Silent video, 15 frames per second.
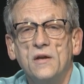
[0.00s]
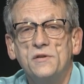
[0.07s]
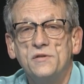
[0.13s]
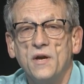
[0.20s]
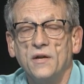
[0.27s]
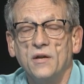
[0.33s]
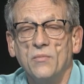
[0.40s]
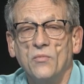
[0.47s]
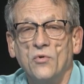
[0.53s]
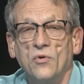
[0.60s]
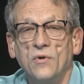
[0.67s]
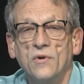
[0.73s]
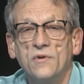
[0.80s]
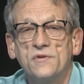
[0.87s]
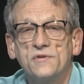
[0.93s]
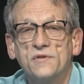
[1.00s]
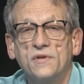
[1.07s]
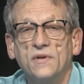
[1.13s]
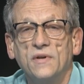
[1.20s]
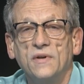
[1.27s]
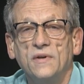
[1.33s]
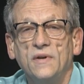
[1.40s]
Janet Morris,
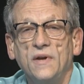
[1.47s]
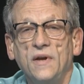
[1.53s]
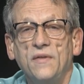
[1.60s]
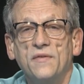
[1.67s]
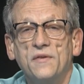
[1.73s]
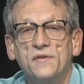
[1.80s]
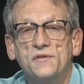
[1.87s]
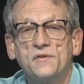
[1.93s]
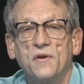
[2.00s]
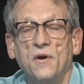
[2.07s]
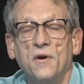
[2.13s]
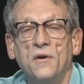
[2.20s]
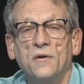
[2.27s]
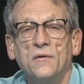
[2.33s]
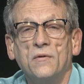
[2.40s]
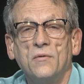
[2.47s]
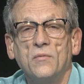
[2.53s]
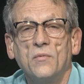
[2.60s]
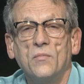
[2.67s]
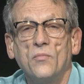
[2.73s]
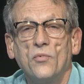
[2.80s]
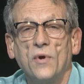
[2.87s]
Ethan Scarrow,
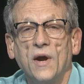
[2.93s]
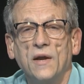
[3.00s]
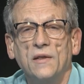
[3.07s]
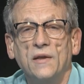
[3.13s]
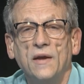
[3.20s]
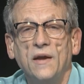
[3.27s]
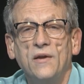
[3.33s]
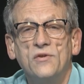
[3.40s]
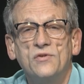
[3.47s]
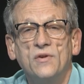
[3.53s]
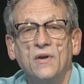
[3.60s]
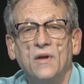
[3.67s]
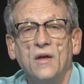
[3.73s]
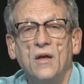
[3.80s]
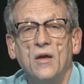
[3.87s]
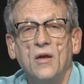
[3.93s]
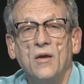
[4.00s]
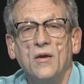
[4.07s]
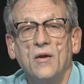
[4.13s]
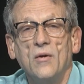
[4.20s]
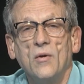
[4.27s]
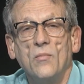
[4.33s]
Brad Leach,
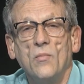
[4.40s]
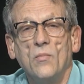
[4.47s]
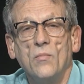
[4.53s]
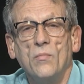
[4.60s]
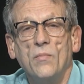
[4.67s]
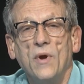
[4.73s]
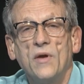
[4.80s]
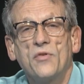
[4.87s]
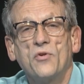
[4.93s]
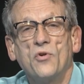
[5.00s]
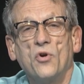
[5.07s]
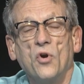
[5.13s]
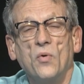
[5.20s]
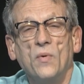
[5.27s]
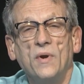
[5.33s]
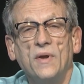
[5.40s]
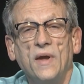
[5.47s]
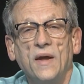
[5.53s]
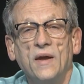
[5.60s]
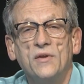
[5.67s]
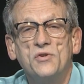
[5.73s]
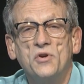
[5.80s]
Beth Kerwin,
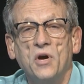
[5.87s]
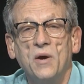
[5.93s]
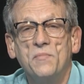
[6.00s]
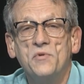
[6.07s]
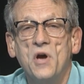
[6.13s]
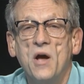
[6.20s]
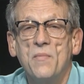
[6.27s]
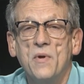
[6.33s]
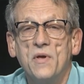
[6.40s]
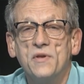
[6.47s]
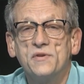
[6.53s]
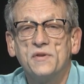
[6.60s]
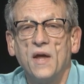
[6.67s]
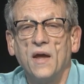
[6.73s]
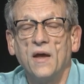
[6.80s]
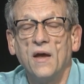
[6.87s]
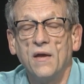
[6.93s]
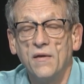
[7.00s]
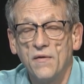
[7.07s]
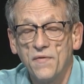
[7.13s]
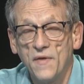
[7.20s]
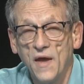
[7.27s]
and Tom Thomas.
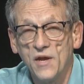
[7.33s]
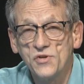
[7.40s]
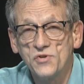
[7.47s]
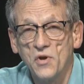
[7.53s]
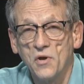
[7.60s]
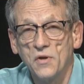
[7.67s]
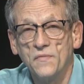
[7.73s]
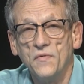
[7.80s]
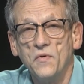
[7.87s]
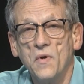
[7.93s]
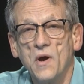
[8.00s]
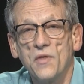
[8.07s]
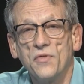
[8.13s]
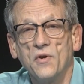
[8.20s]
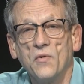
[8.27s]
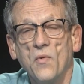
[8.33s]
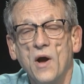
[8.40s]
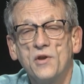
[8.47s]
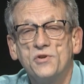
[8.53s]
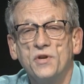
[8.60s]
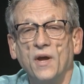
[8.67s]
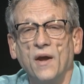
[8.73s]
And thanks to all of you out there
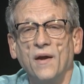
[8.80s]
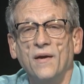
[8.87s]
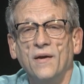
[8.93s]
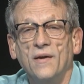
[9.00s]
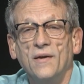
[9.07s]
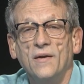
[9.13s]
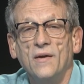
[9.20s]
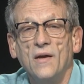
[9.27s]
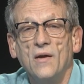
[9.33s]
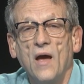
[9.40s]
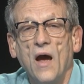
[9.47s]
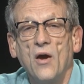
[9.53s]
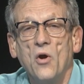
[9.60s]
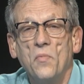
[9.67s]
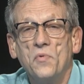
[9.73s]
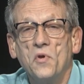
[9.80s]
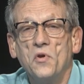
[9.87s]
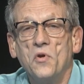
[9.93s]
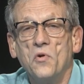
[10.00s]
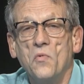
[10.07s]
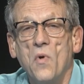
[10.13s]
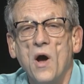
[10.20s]
watching. I hope that
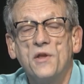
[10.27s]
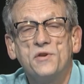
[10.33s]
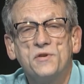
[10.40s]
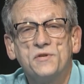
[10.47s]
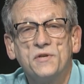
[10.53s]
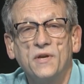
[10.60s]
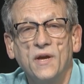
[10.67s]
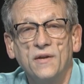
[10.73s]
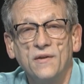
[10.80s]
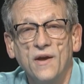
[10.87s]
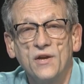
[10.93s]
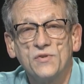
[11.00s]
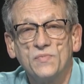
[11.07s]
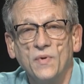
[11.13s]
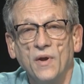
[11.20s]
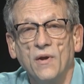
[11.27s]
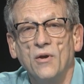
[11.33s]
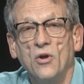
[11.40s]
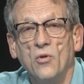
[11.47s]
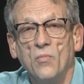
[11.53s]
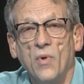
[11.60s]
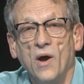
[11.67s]
you'll watch us again next week.
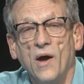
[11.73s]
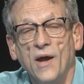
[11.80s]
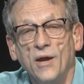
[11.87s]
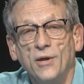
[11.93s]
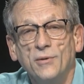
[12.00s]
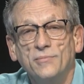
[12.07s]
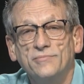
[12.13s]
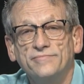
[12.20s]
Bye.